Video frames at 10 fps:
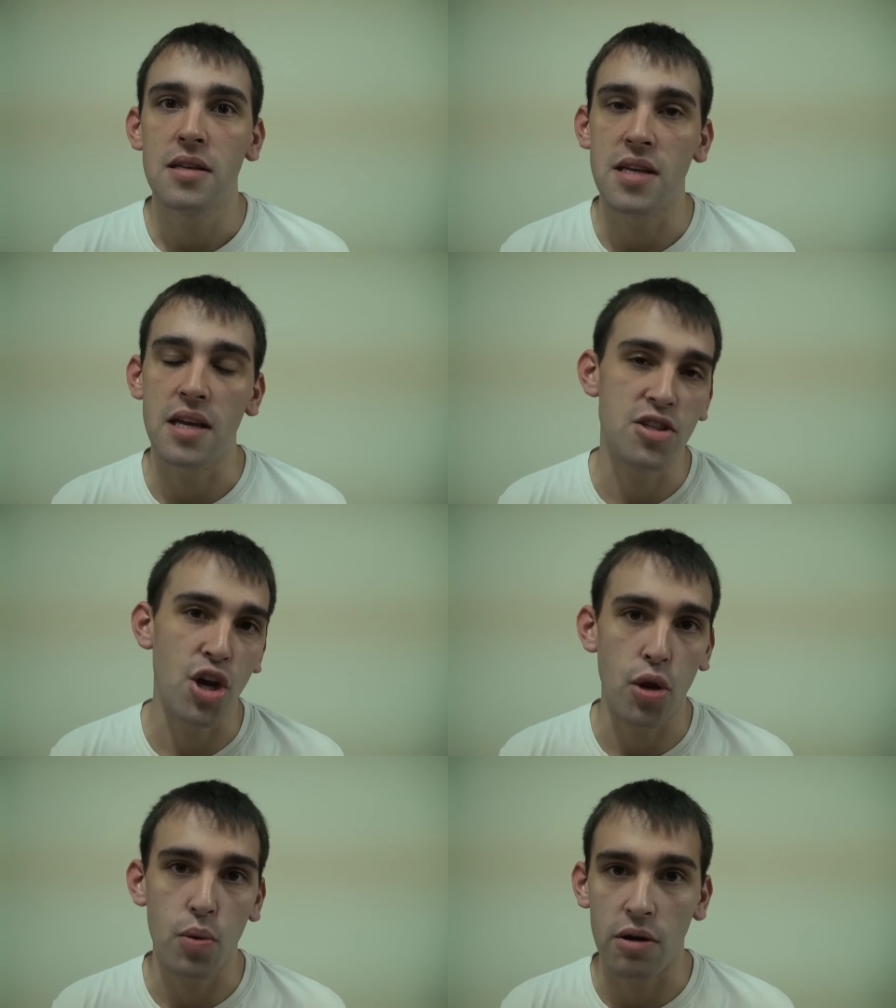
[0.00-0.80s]
say
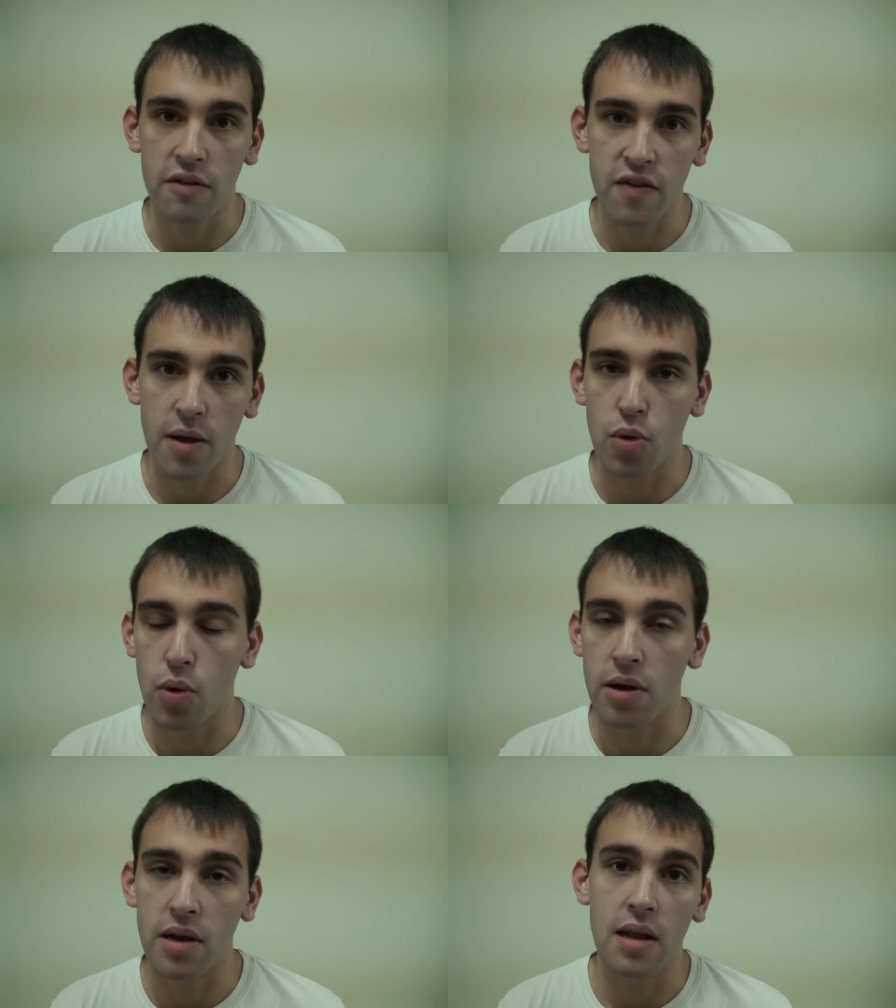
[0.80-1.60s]
January,
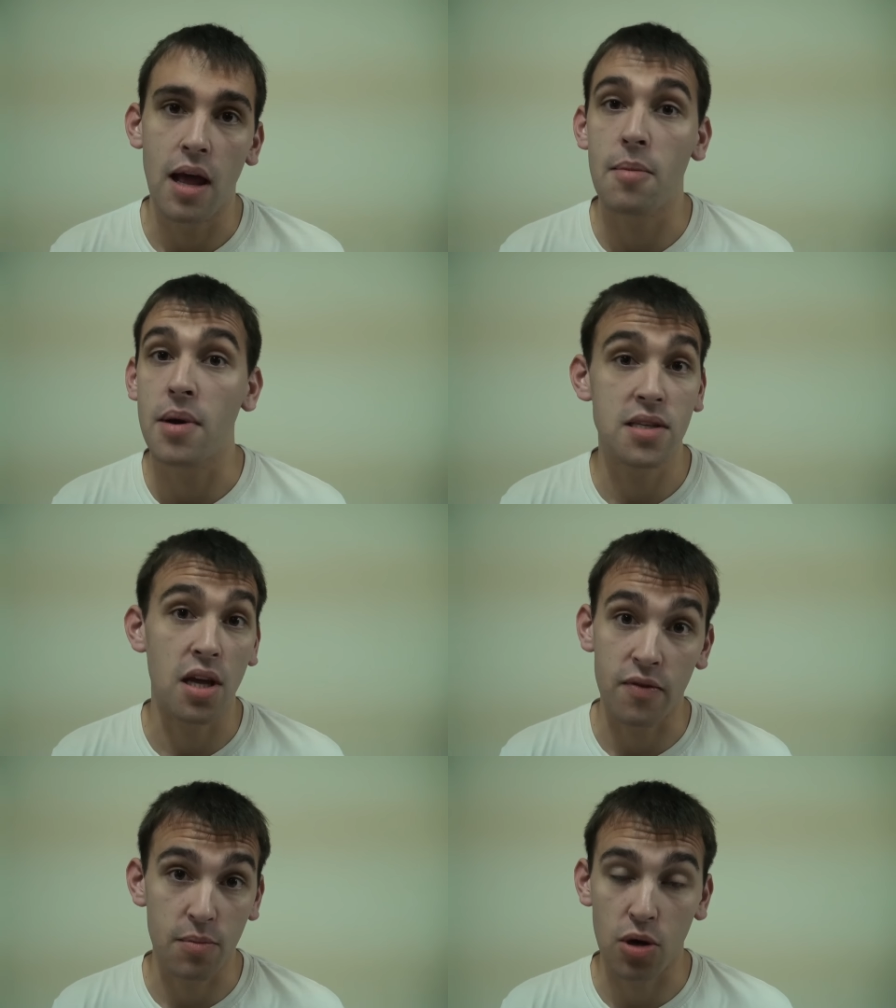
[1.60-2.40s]
February, I
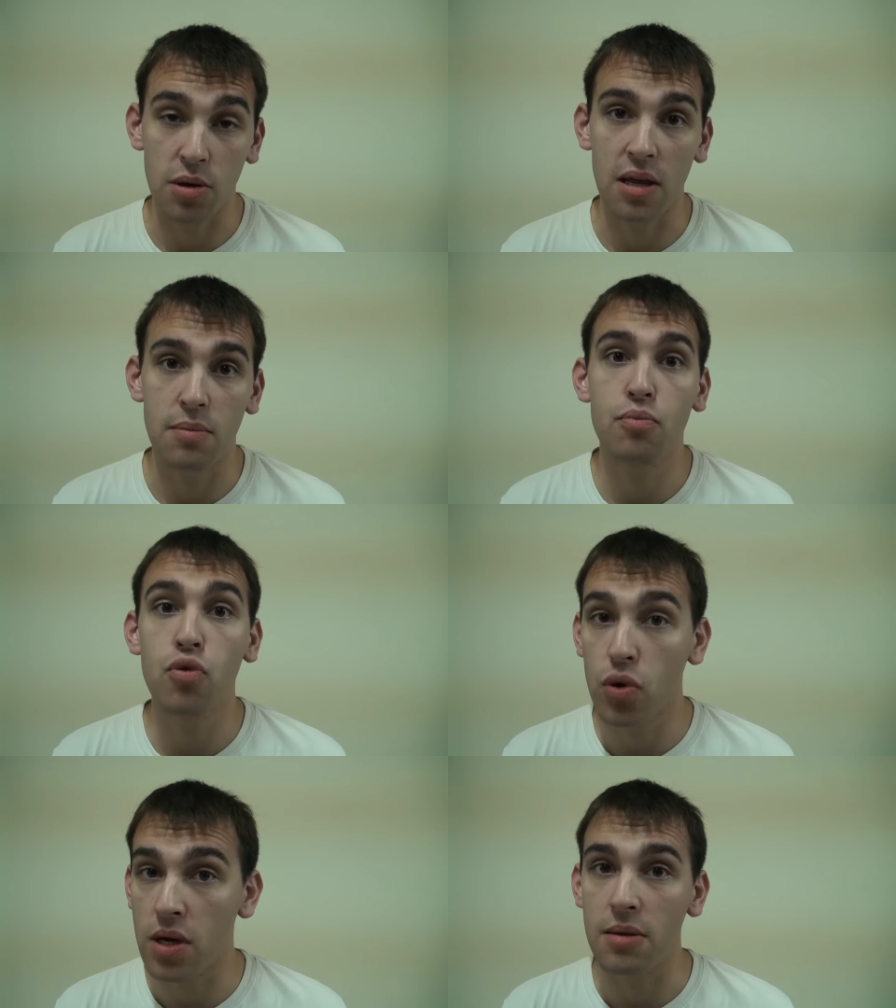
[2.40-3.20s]
myself am going to get
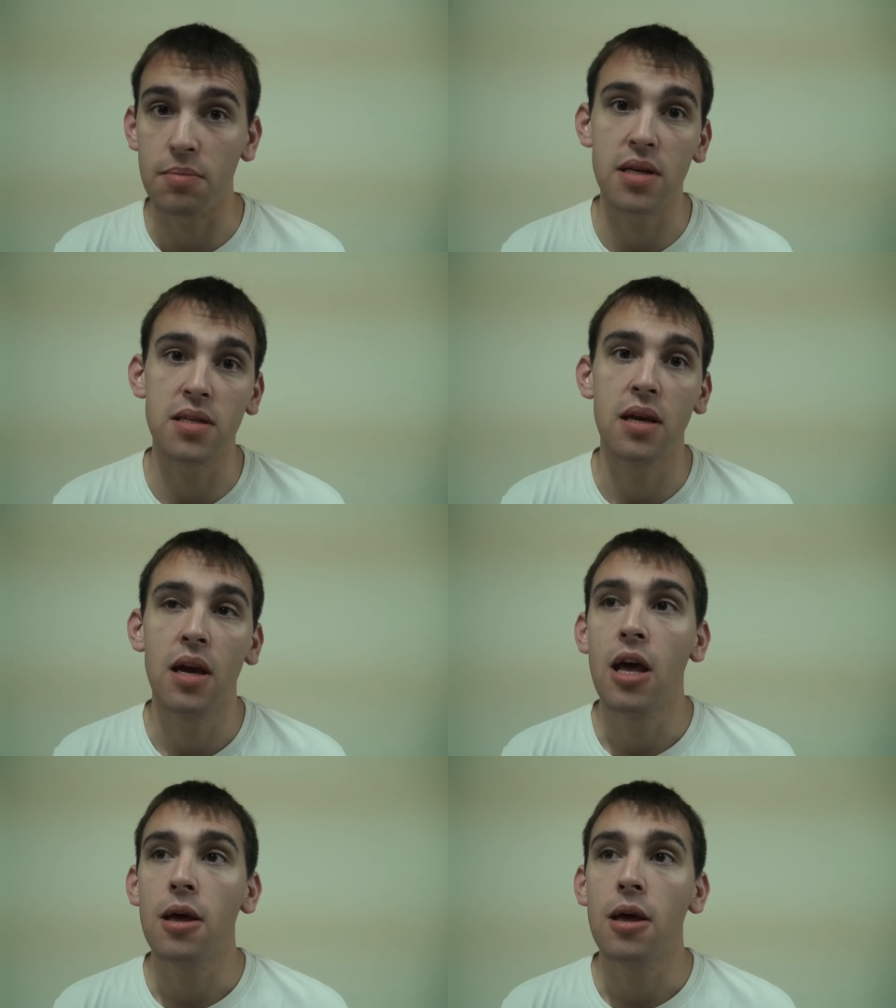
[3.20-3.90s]
pretty busy.